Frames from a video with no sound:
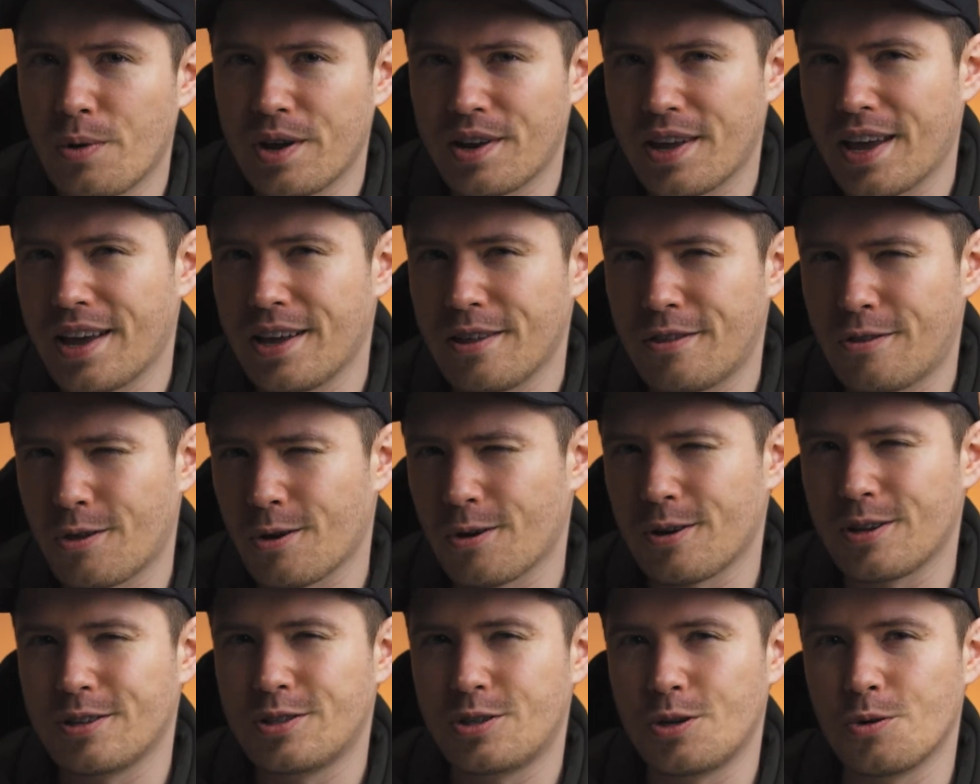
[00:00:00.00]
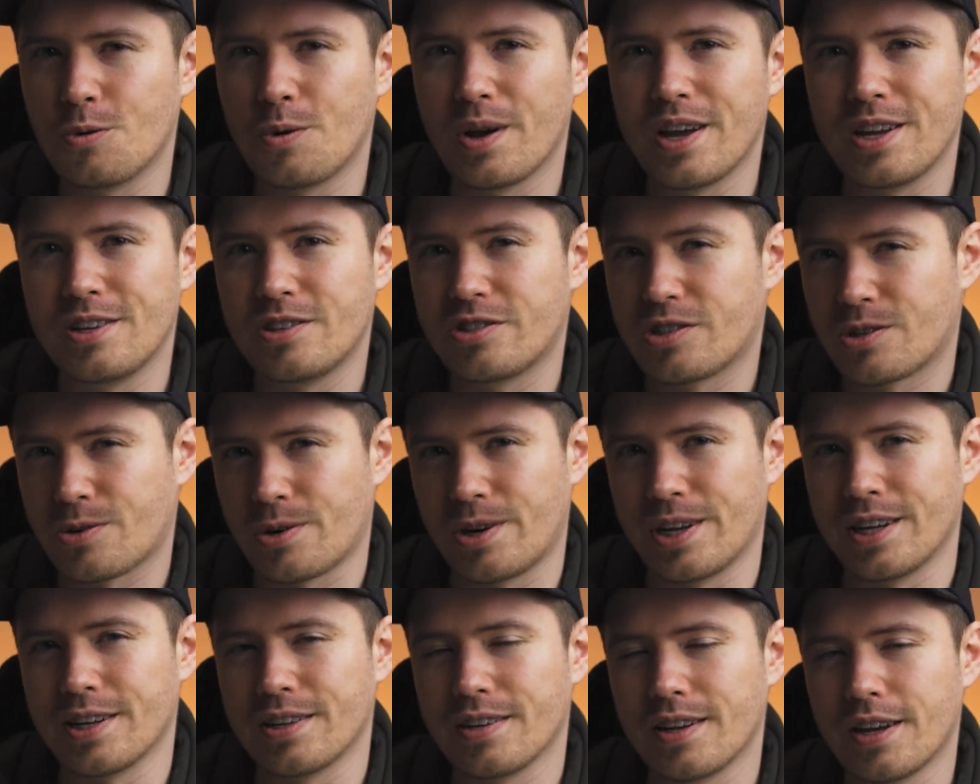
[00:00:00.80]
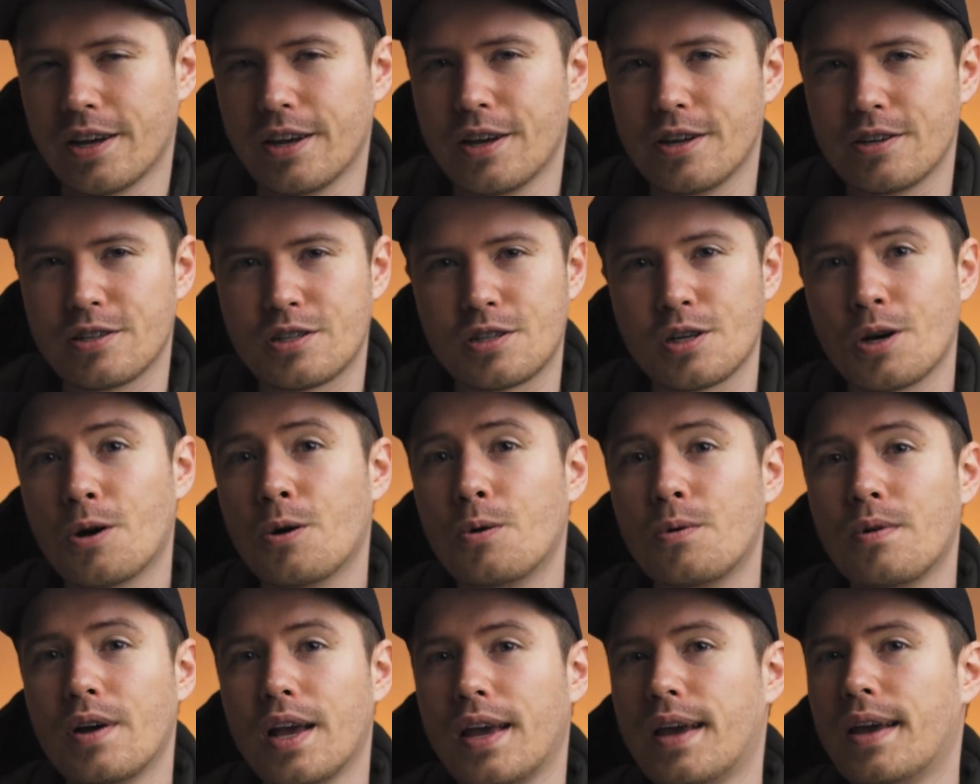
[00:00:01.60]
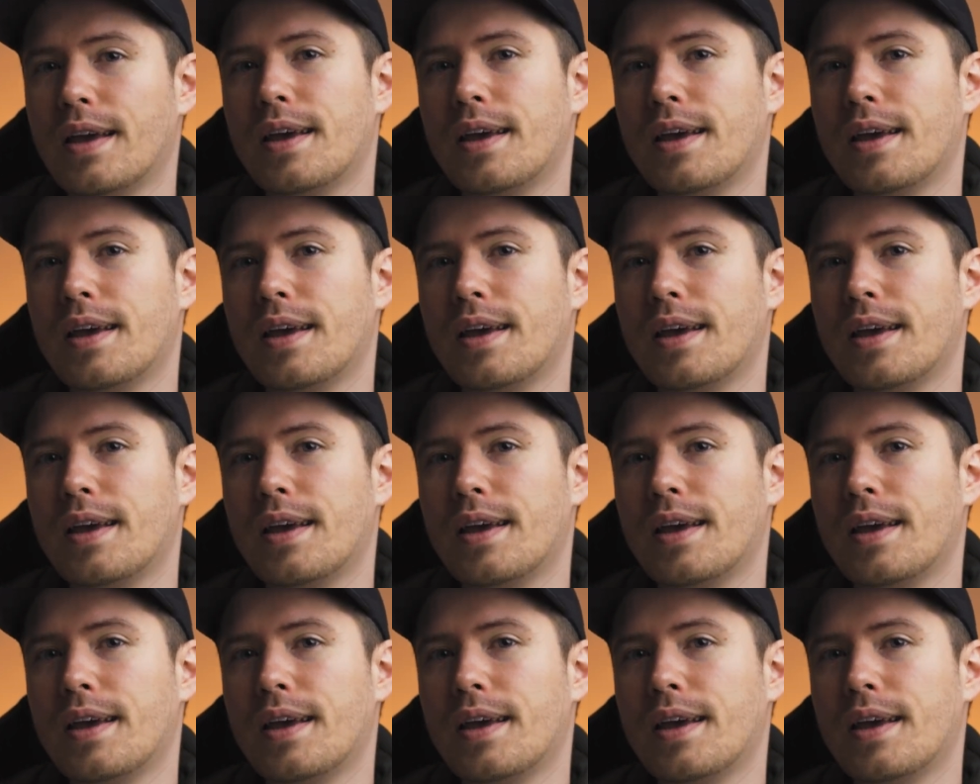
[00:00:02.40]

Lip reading: with a 32-inch screen. So